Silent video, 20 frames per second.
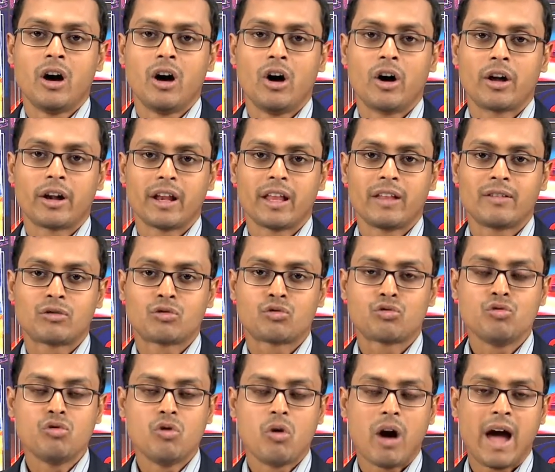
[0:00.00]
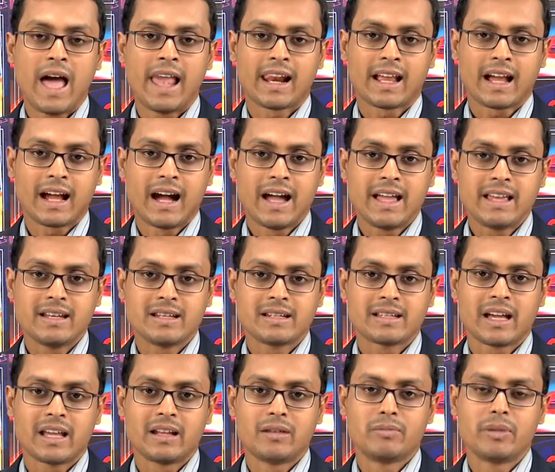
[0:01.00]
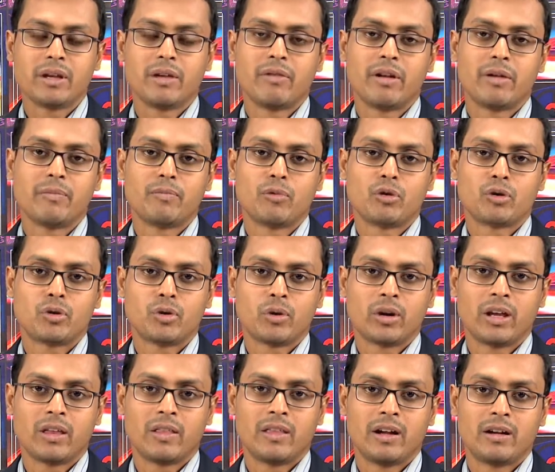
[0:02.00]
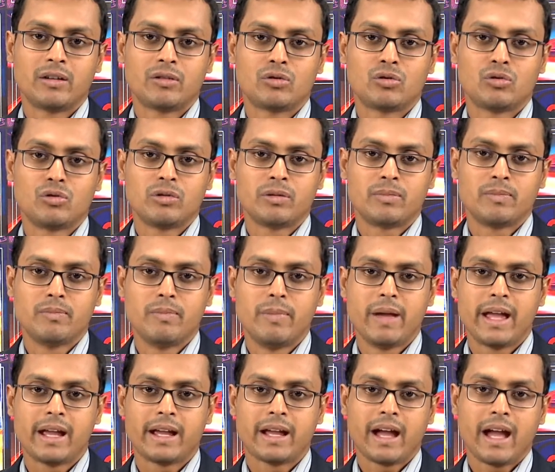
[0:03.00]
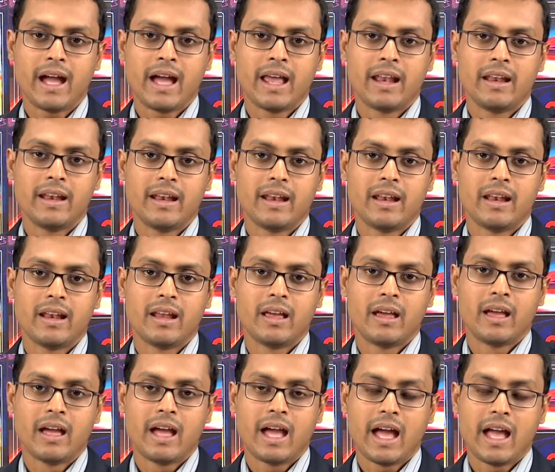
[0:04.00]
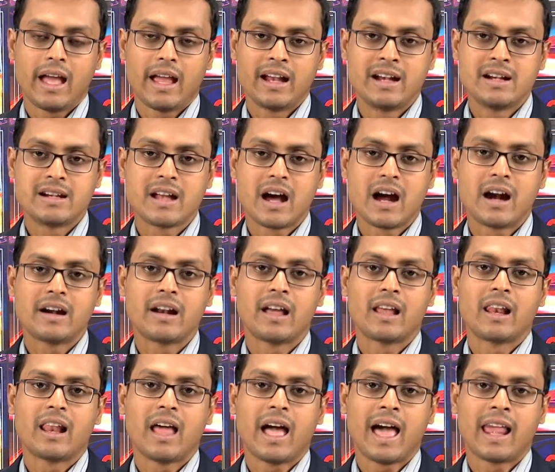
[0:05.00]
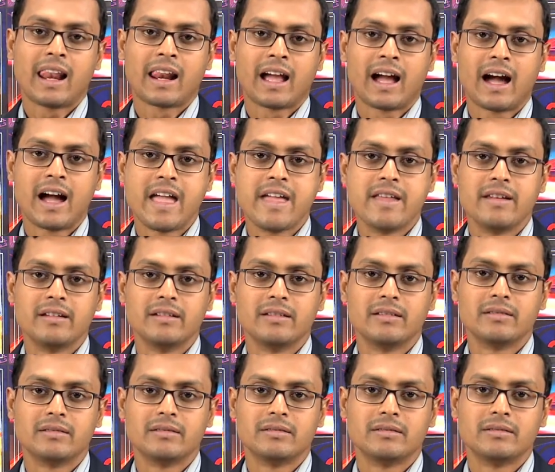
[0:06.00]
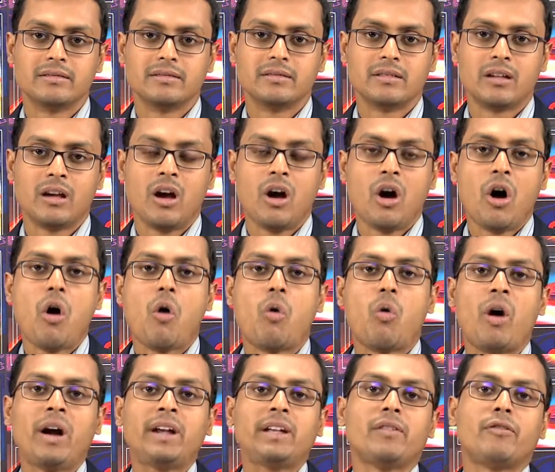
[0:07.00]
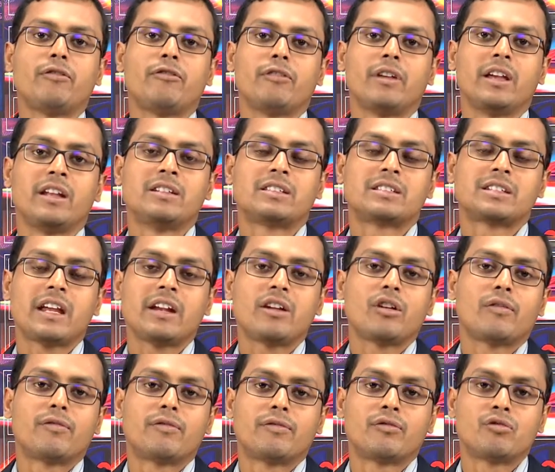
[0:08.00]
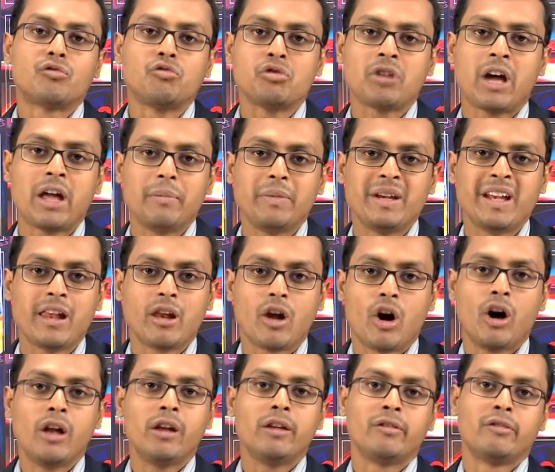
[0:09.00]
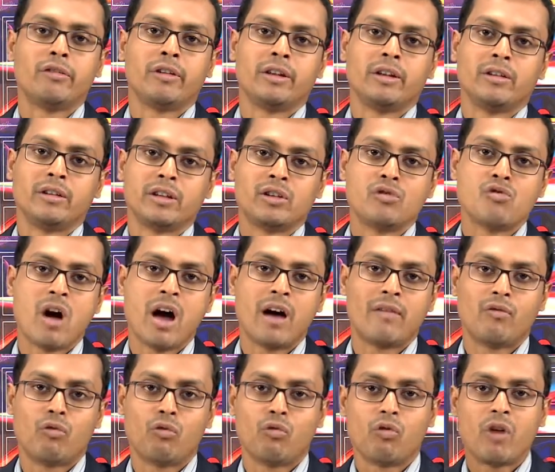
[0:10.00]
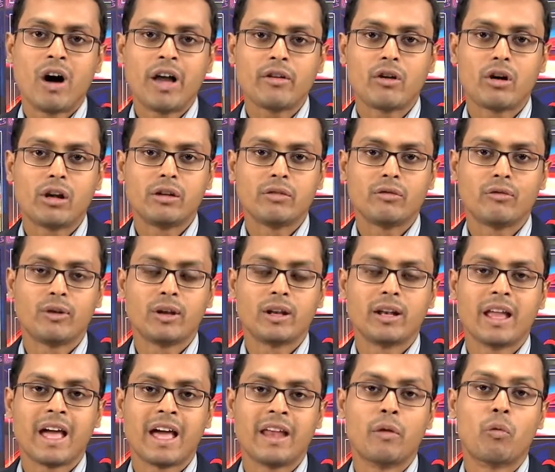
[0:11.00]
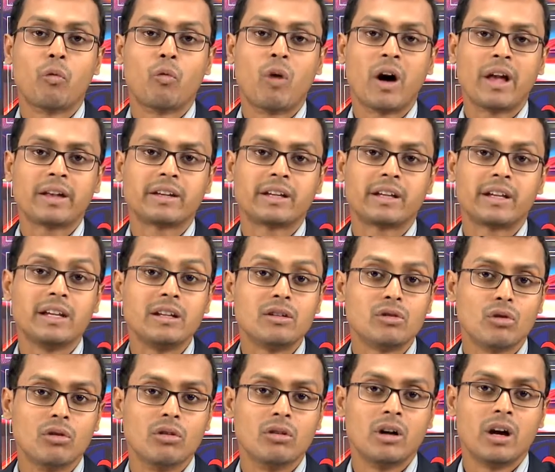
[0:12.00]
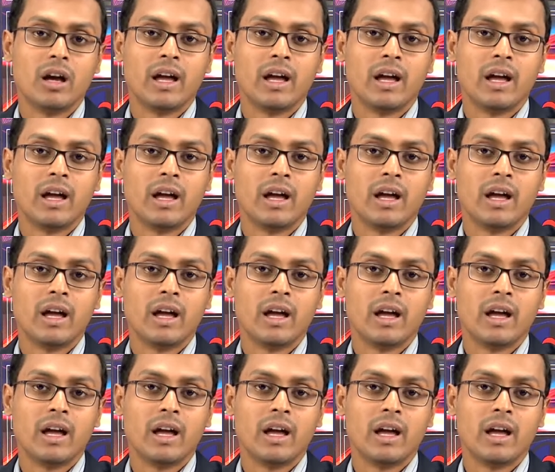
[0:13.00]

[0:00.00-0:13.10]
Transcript: or two alkyne can be even put together to make an internal alkyne. What if instead of two terminal olefin you have one olefin and one keto?